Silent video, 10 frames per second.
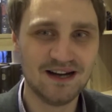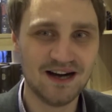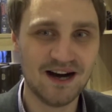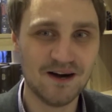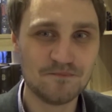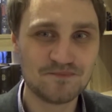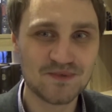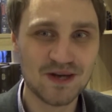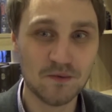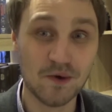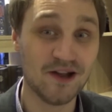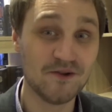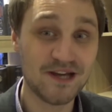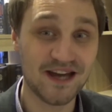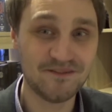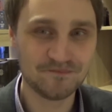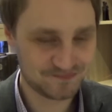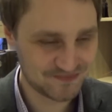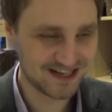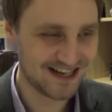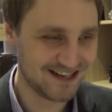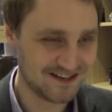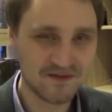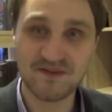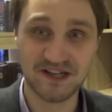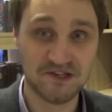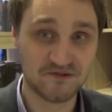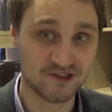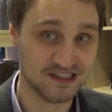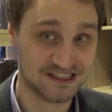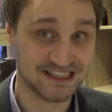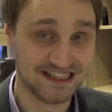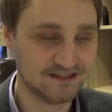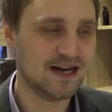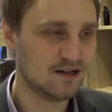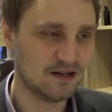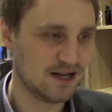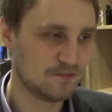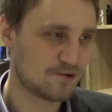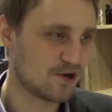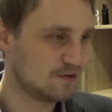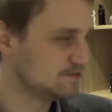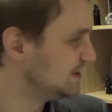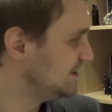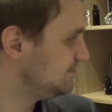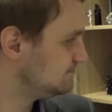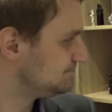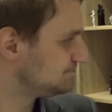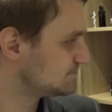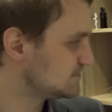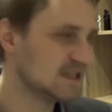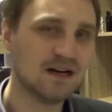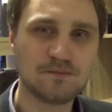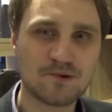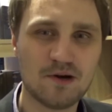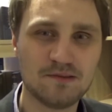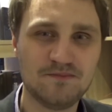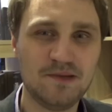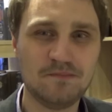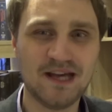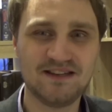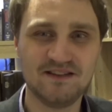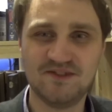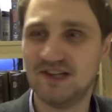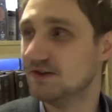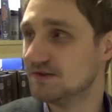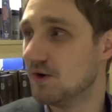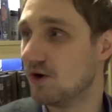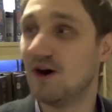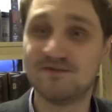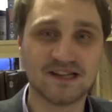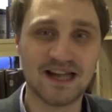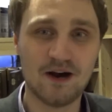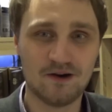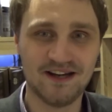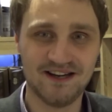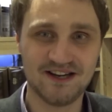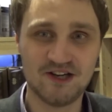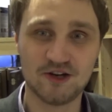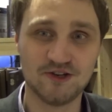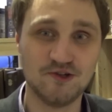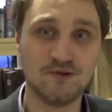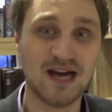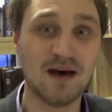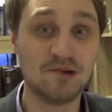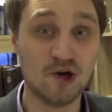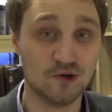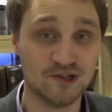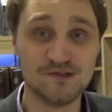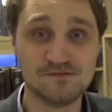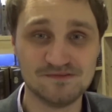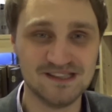Well, okay. Thank you for listening. I'll probably be making videos more often now. I got a new camcorder,